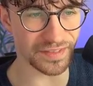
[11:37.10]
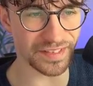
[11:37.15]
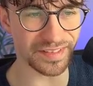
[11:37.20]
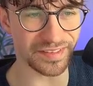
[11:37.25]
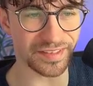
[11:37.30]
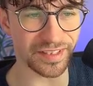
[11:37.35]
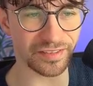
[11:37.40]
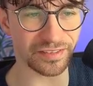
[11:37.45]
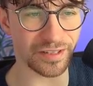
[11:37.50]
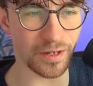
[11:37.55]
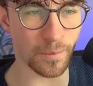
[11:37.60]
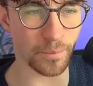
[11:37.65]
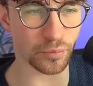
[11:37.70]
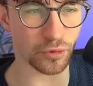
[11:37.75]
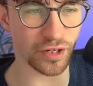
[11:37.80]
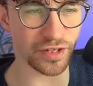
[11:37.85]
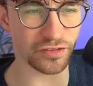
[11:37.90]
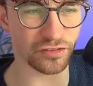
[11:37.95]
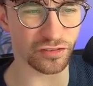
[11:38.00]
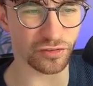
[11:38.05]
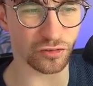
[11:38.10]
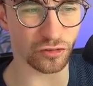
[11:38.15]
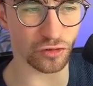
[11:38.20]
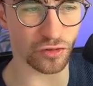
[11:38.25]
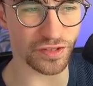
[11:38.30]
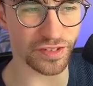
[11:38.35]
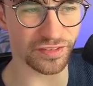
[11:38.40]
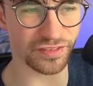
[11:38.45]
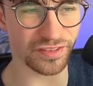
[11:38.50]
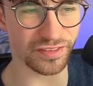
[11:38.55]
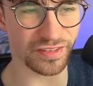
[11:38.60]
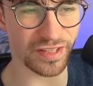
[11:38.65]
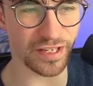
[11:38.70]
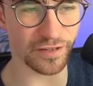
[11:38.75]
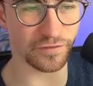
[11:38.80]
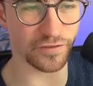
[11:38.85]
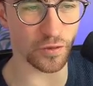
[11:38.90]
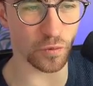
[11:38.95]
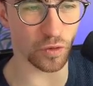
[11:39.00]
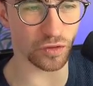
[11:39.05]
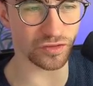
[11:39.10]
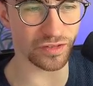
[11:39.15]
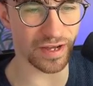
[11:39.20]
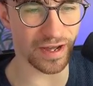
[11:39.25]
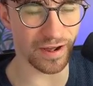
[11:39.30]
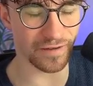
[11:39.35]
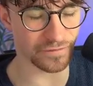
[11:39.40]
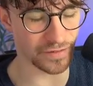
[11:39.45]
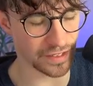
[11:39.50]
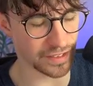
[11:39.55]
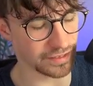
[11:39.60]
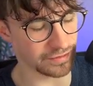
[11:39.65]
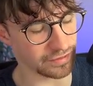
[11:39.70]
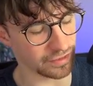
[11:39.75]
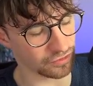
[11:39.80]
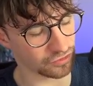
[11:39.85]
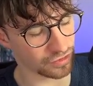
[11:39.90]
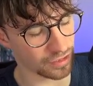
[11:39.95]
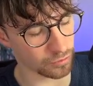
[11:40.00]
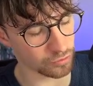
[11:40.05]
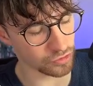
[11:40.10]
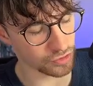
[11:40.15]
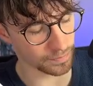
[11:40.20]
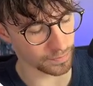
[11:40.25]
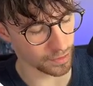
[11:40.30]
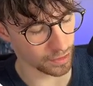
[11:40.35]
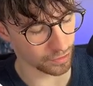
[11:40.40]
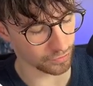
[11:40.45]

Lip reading: discount price, so this is if you want to have a discount.